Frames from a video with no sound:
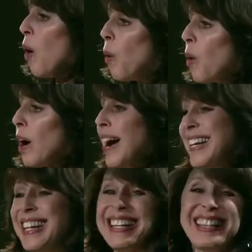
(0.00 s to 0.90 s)
or I
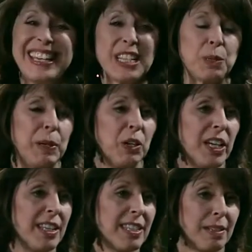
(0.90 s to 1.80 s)
needed the
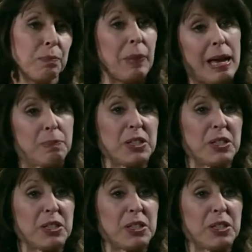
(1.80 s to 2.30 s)
experience and